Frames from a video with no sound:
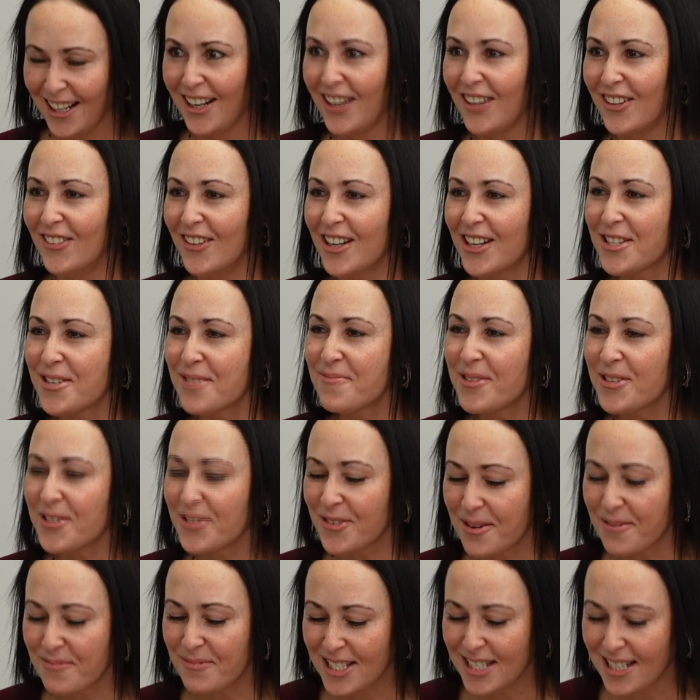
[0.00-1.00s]
Welcome to
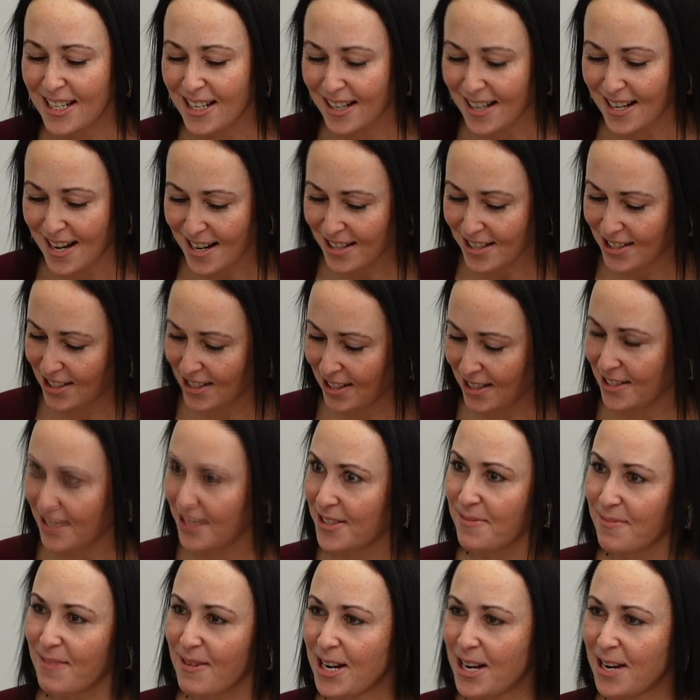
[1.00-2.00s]
RUMC
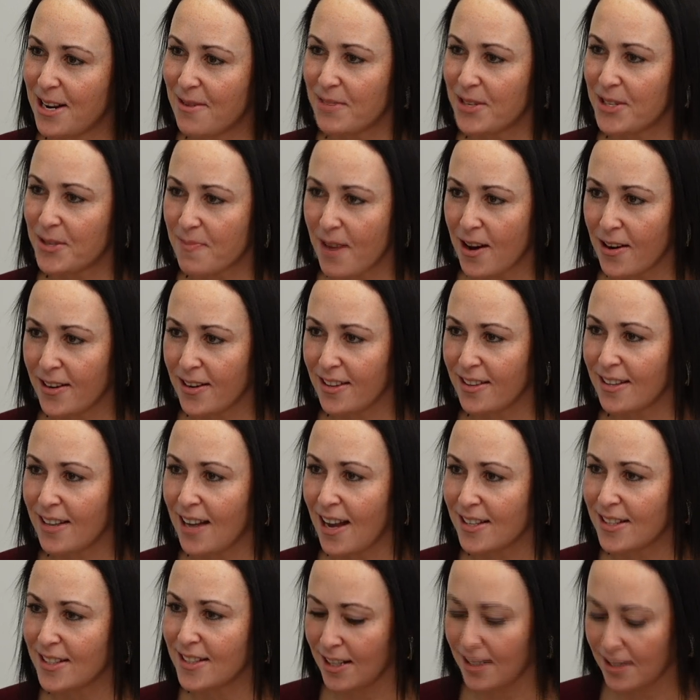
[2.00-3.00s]
Connections. My name is Meredith
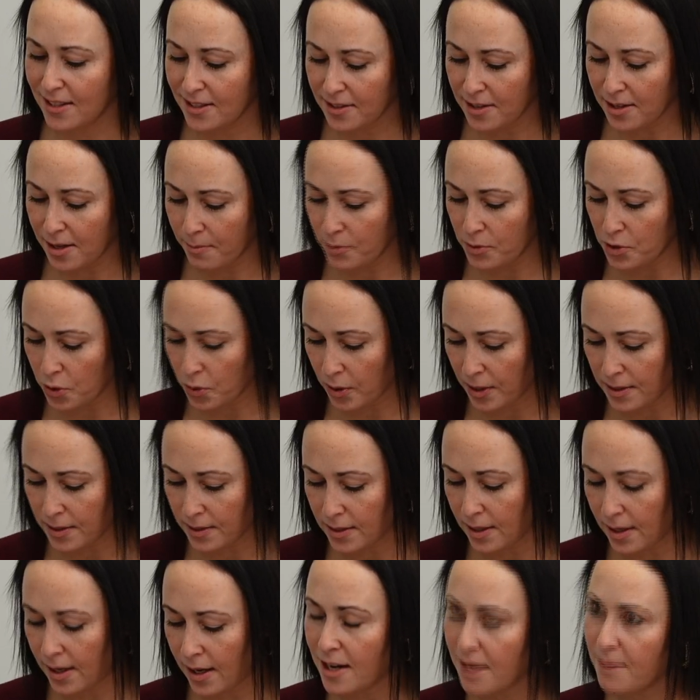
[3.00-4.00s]
Gaskins, and I'm joined
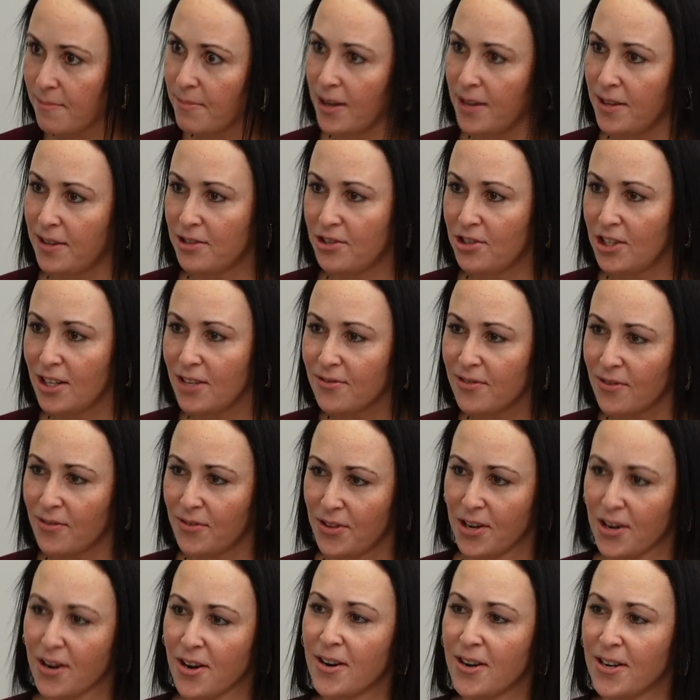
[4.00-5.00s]
today by the Chief of the
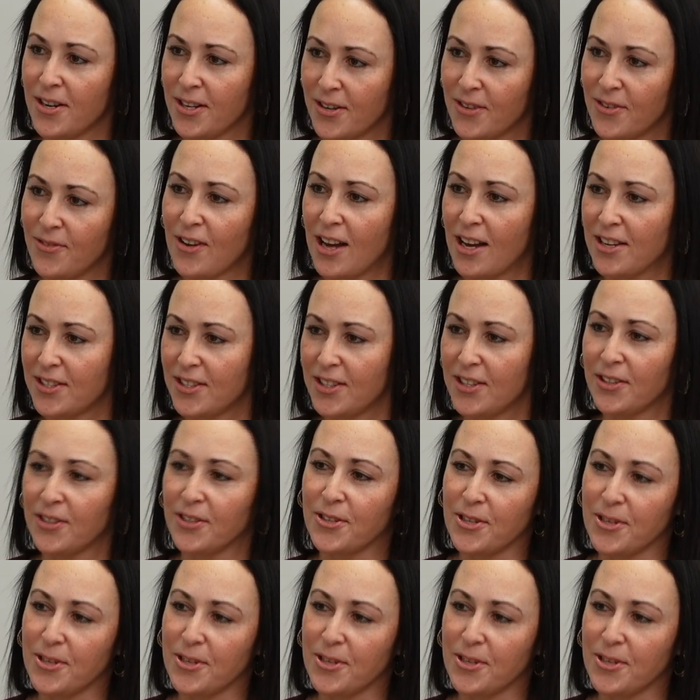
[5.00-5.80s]
Cardiovascular